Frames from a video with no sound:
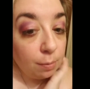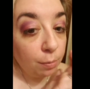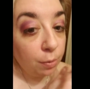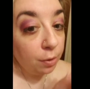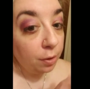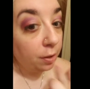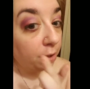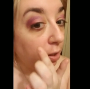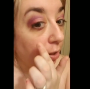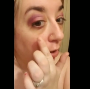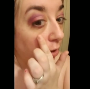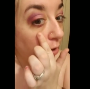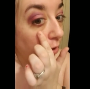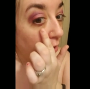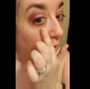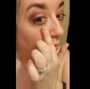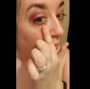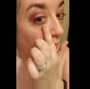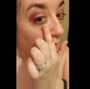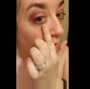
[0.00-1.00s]
put it
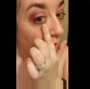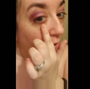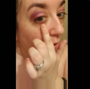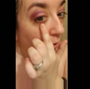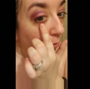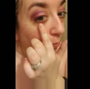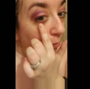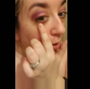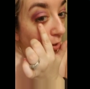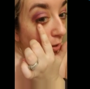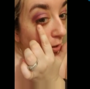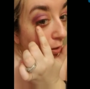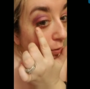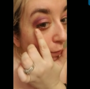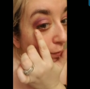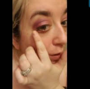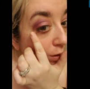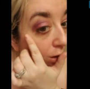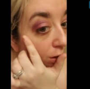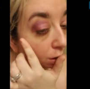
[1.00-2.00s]
on my
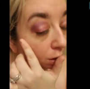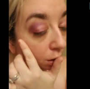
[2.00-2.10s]
lower